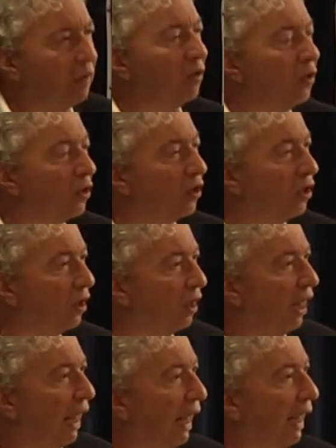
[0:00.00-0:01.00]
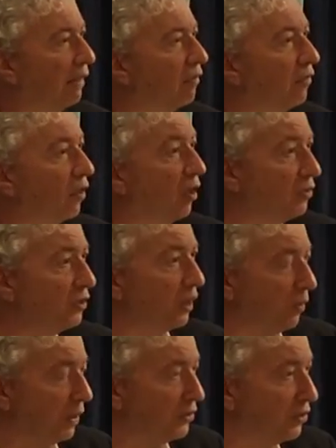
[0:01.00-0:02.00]
look at the
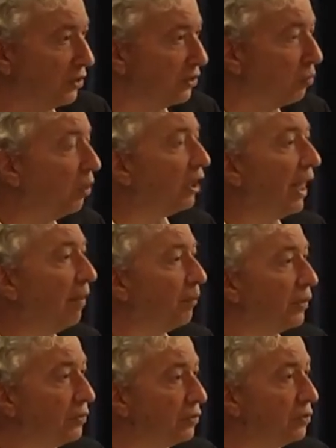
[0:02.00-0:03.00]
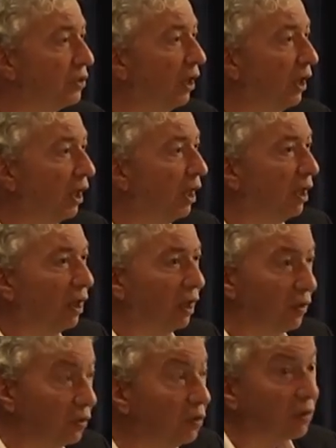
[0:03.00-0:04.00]
consequences. What happens in
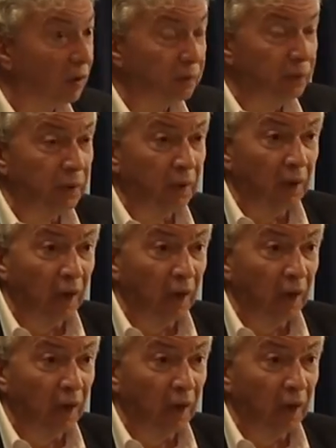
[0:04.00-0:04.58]
Europe